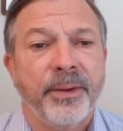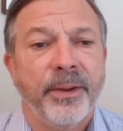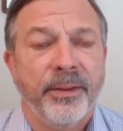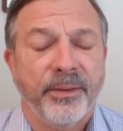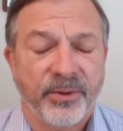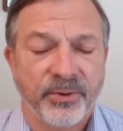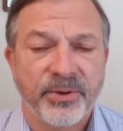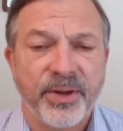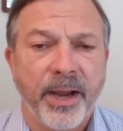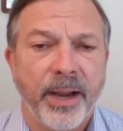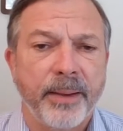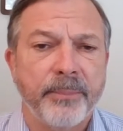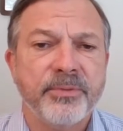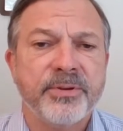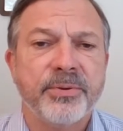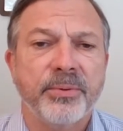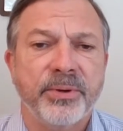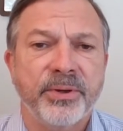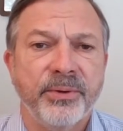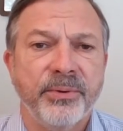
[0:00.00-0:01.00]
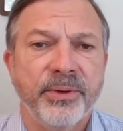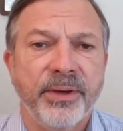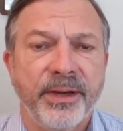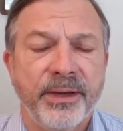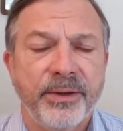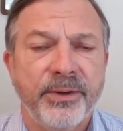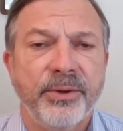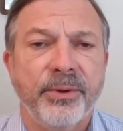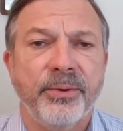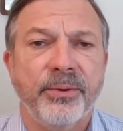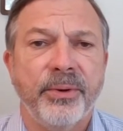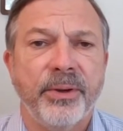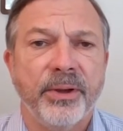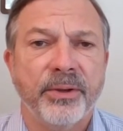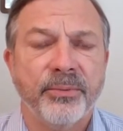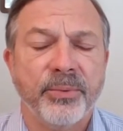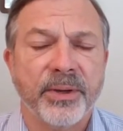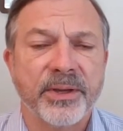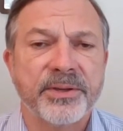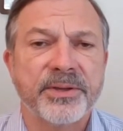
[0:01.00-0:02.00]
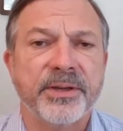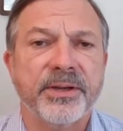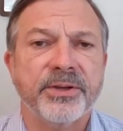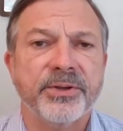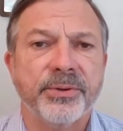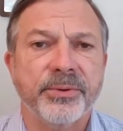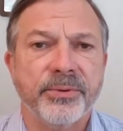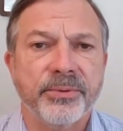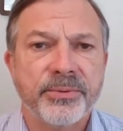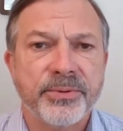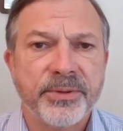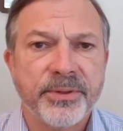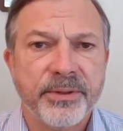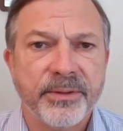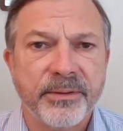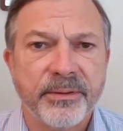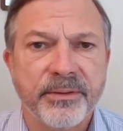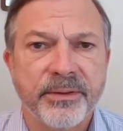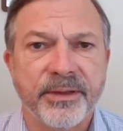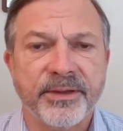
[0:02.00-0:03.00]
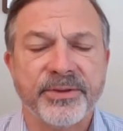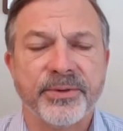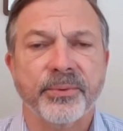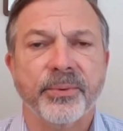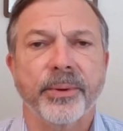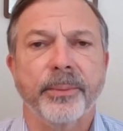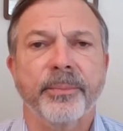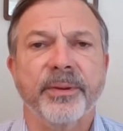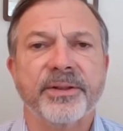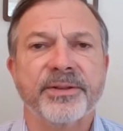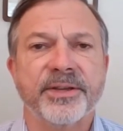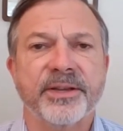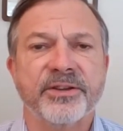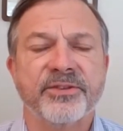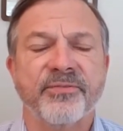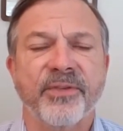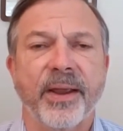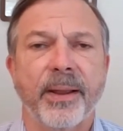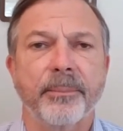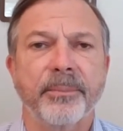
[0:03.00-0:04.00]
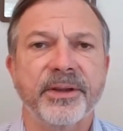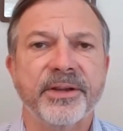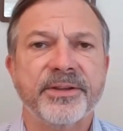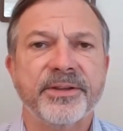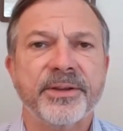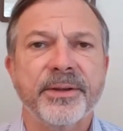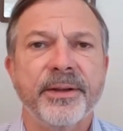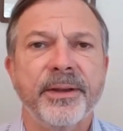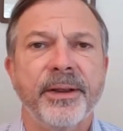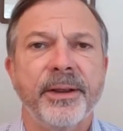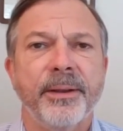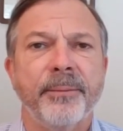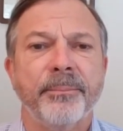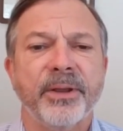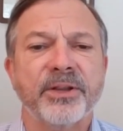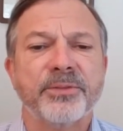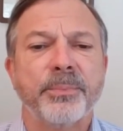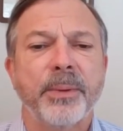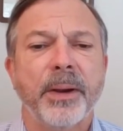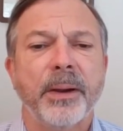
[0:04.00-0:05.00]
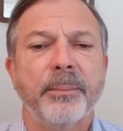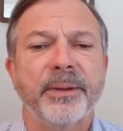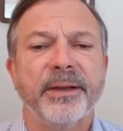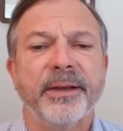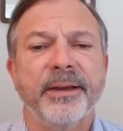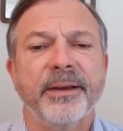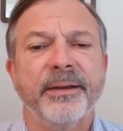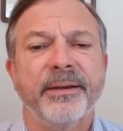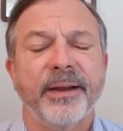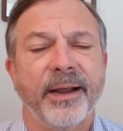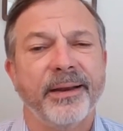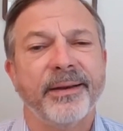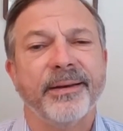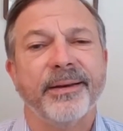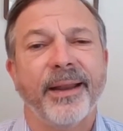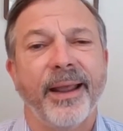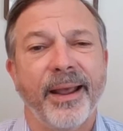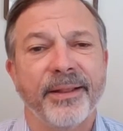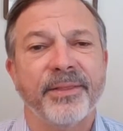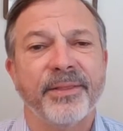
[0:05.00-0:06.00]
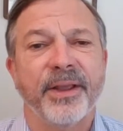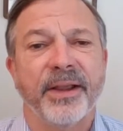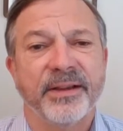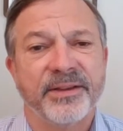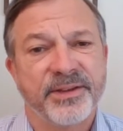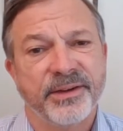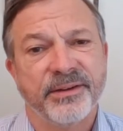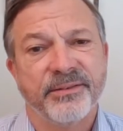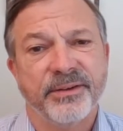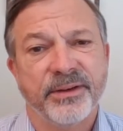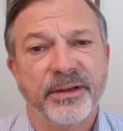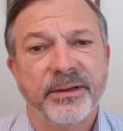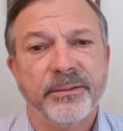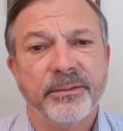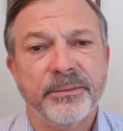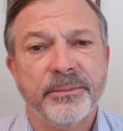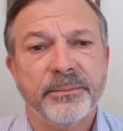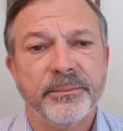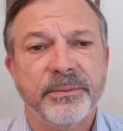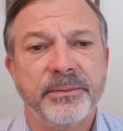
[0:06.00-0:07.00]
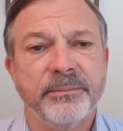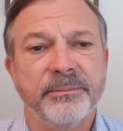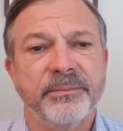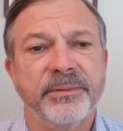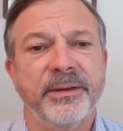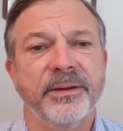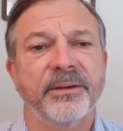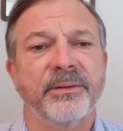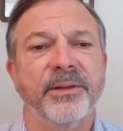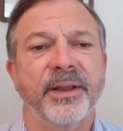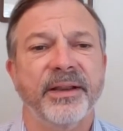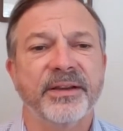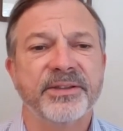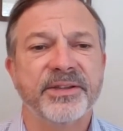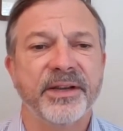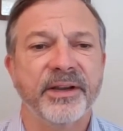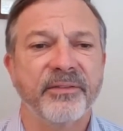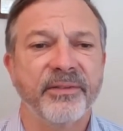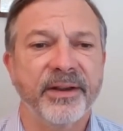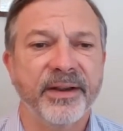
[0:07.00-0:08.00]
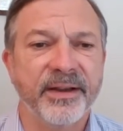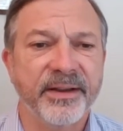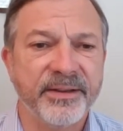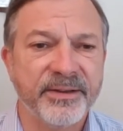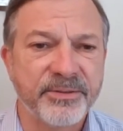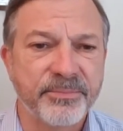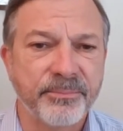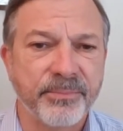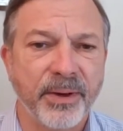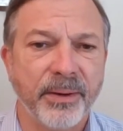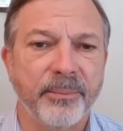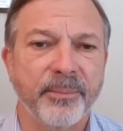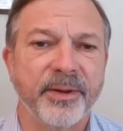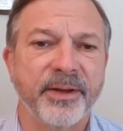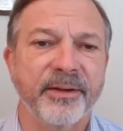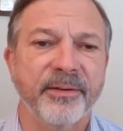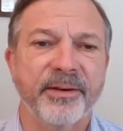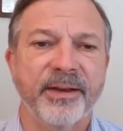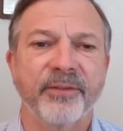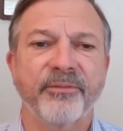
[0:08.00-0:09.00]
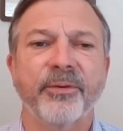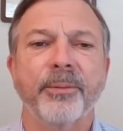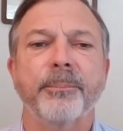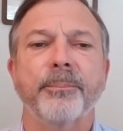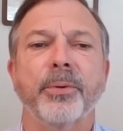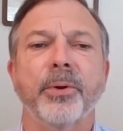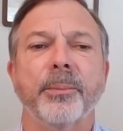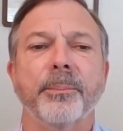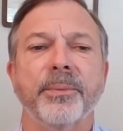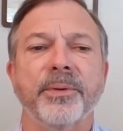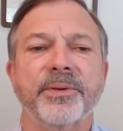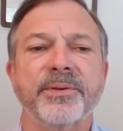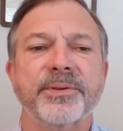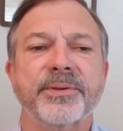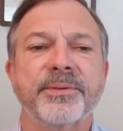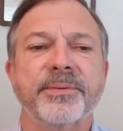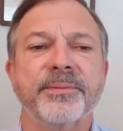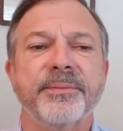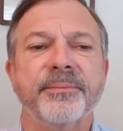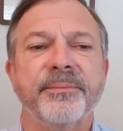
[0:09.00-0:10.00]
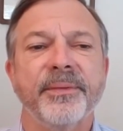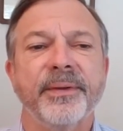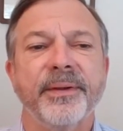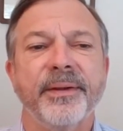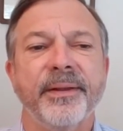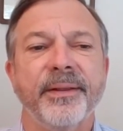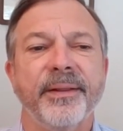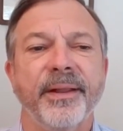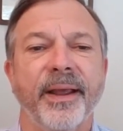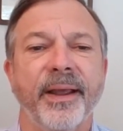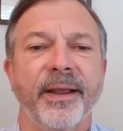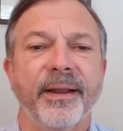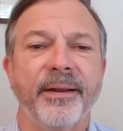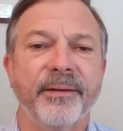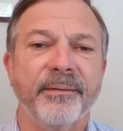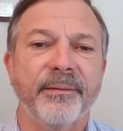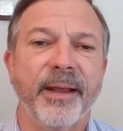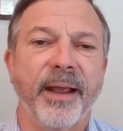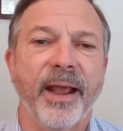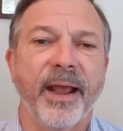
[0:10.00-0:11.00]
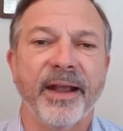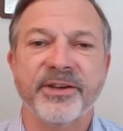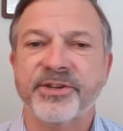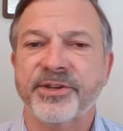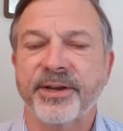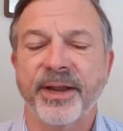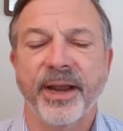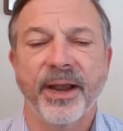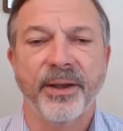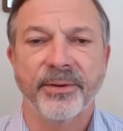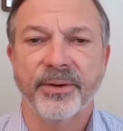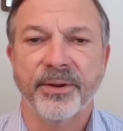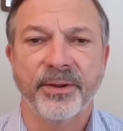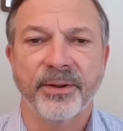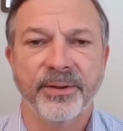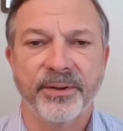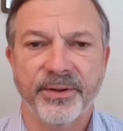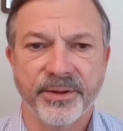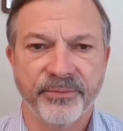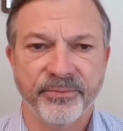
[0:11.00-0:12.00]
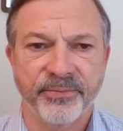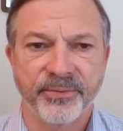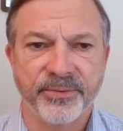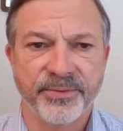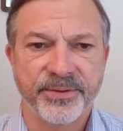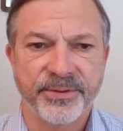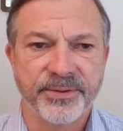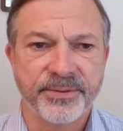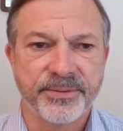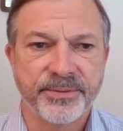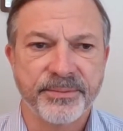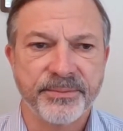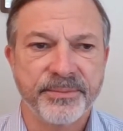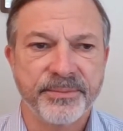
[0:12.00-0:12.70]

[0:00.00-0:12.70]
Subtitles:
There are times when you need to address issues, disagreements as families, but it's probably not at Thanksgiving. You know, Thanksgiving is probably a different purpose than hashing out all the differences.